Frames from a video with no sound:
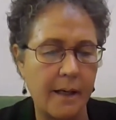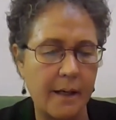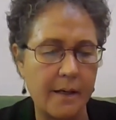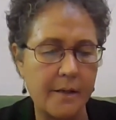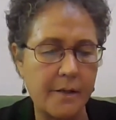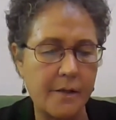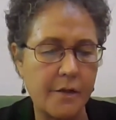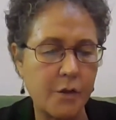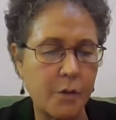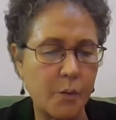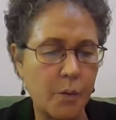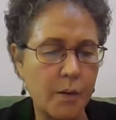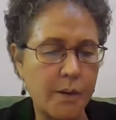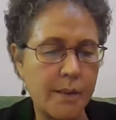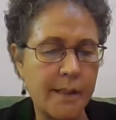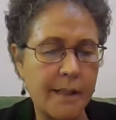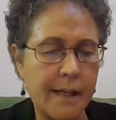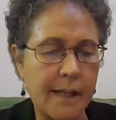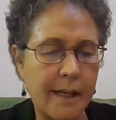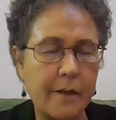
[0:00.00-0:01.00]

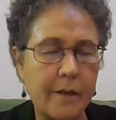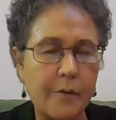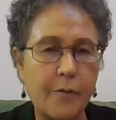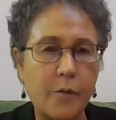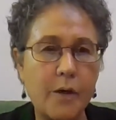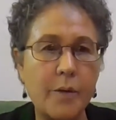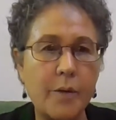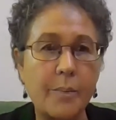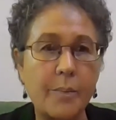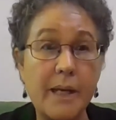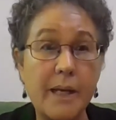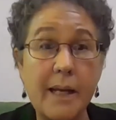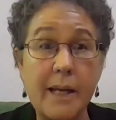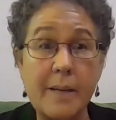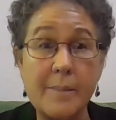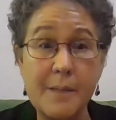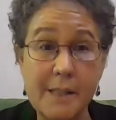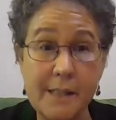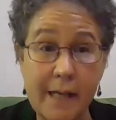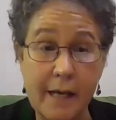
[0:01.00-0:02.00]
schools in California
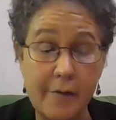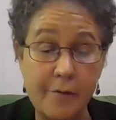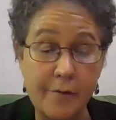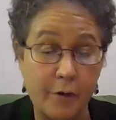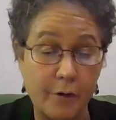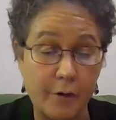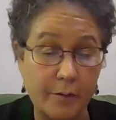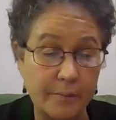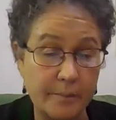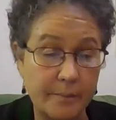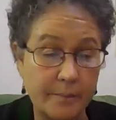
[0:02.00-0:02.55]
became safer.